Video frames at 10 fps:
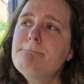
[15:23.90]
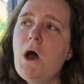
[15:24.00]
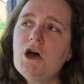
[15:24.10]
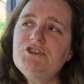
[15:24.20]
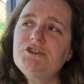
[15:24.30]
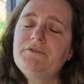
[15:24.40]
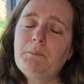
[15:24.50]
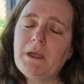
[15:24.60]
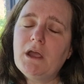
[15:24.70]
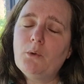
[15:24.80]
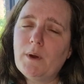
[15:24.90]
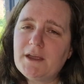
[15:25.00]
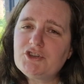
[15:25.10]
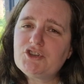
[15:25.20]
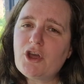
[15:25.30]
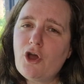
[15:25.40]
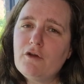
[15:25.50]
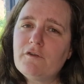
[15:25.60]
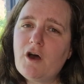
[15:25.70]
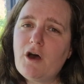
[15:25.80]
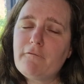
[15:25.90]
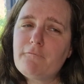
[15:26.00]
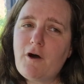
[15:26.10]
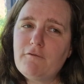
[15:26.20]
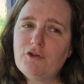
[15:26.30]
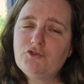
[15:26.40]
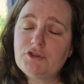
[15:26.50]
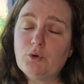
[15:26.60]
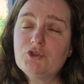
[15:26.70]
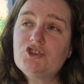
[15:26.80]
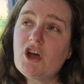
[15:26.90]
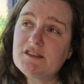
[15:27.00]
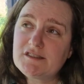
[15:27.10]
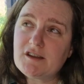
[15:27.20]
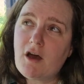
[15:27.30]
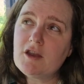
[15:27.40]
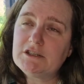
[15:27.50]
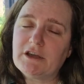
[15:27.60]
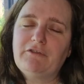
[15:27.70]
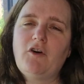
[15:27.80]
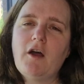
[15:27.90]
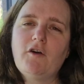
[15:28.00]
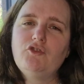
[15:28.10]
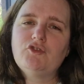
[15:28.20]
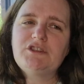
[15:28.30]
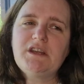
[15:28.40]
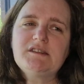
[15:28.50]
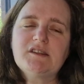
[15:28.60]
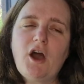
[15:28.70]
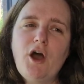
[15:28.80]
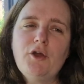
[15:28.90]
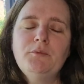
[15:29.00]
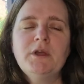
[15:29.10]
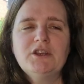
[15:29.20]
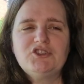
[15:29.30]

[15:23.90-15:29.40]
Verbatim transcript: murdered for being a witch over 500 or just under 500 years ago.